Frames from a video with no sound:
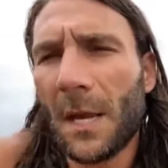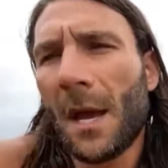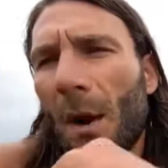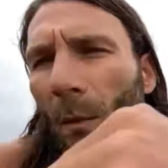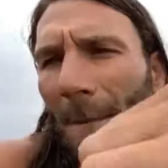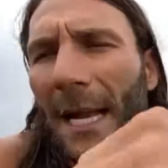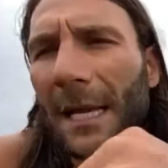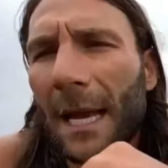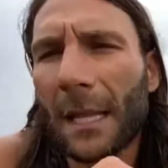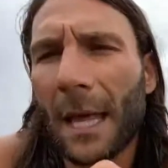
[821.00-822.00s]
I went back
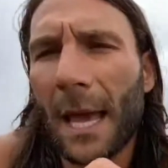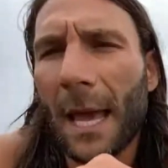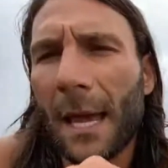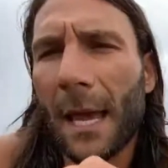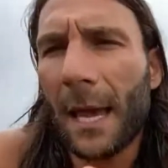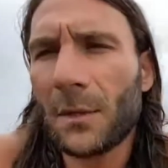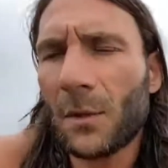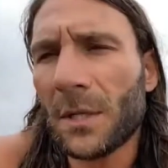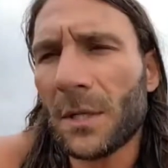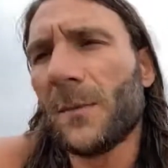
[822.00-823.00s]
to LA, had
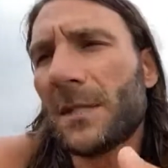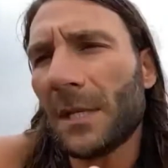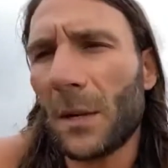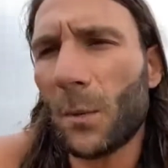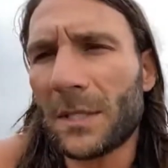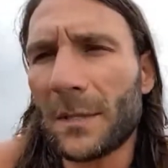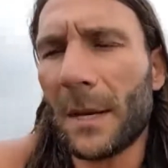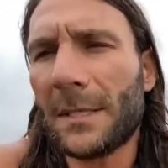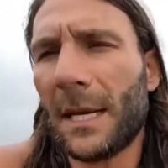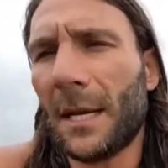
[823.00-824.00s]
Christmas, and then went to
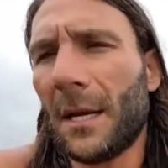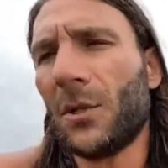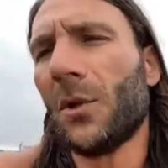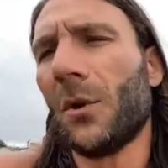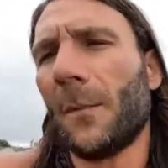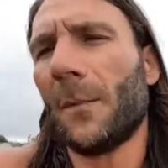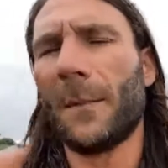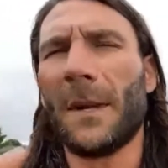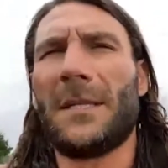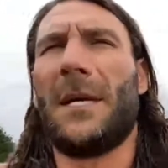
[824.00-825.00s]
Montana and showed up in
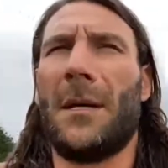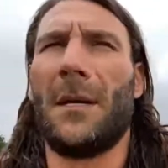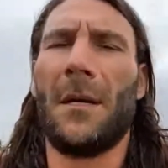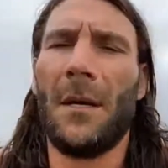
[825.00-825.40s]
Montana.